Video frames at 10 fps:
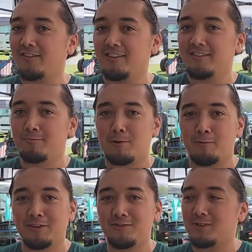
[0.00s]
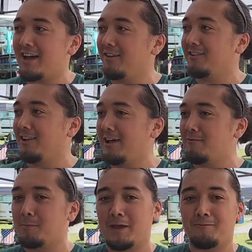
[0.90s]
since probably
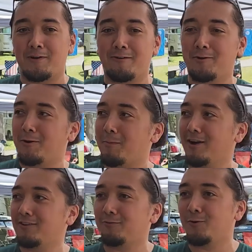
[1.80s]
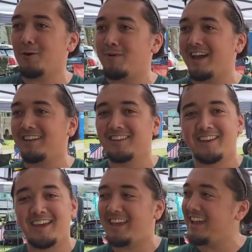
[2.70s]
2011. Paid $500 for it back in the
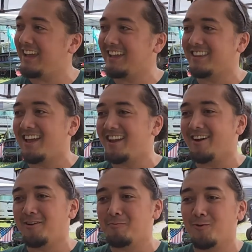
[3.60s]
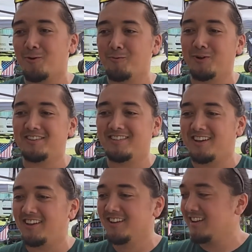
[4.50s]
day. Can't get that now anymore. But
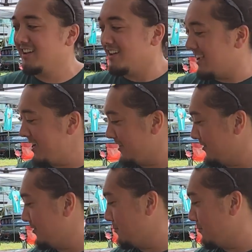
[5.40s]
yeah, this is